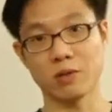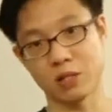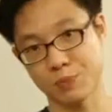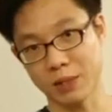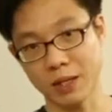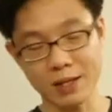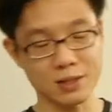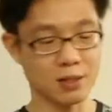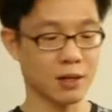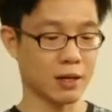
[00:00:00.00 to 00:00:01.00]
speed
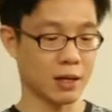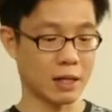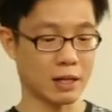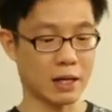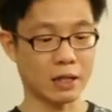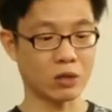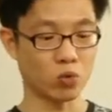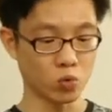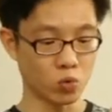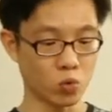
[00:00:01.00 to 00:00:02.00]
test and I
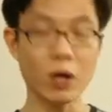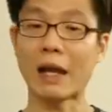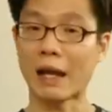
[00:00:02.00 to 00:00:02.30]
do